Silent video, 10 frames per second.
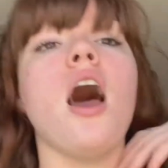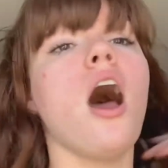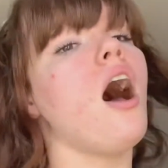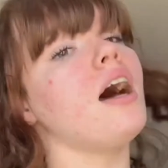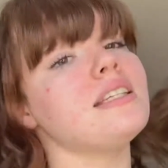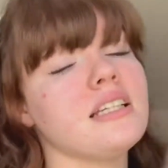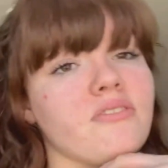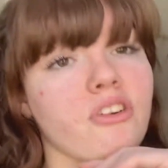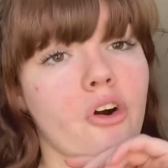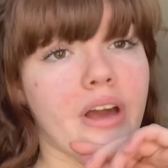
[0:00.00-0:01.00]
I
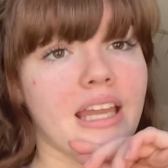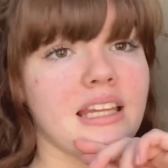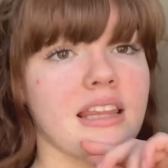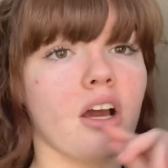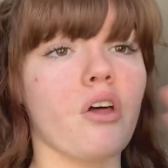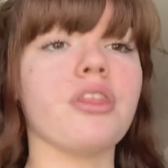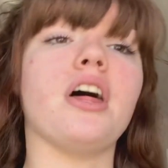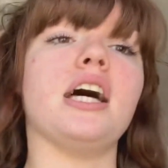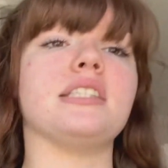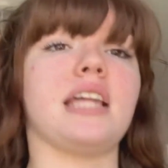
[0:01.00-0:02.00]
didn't vlog anything on
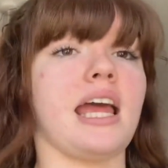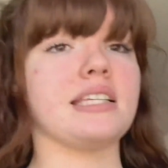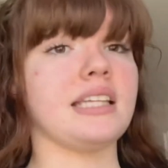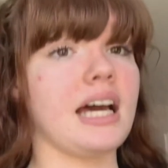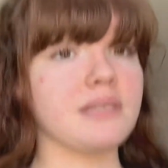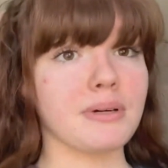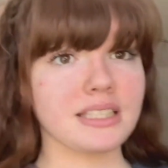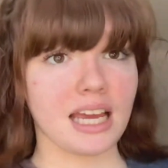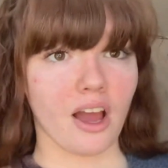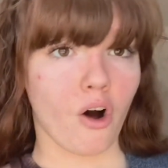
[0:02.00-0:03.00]
Thursday as that is my
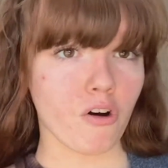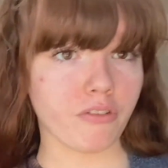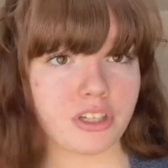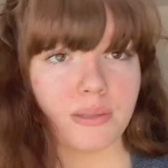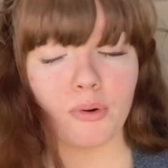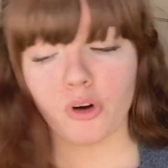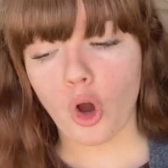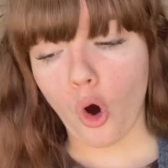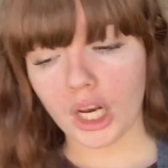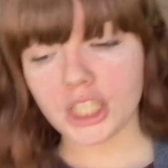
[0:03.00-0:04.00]
day off because I'm at
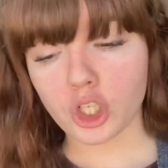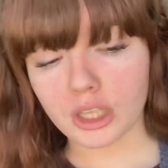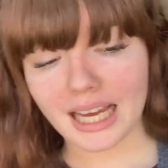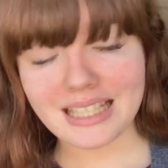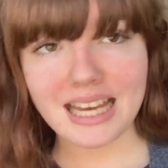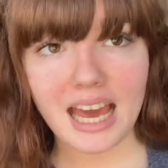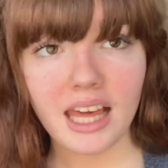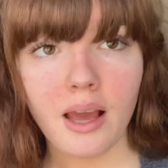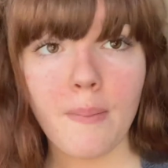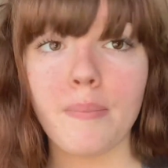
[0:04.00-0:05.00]
college on that day,
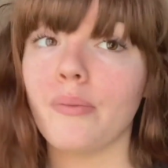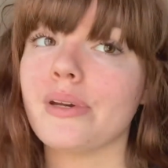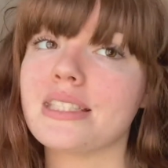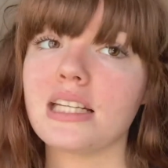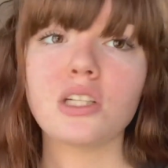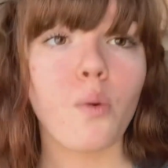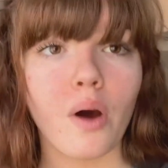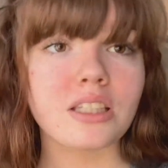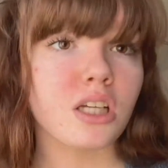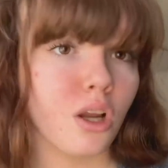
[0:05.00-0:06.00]
but we did
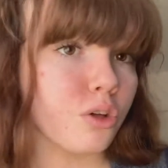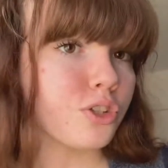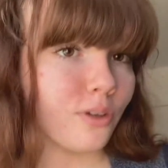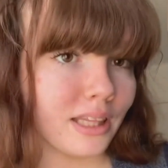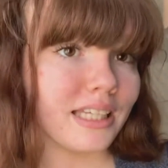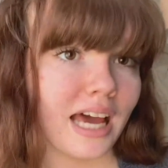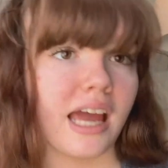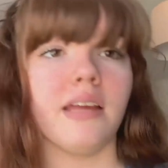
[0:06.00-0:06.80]
quite a lot during the day.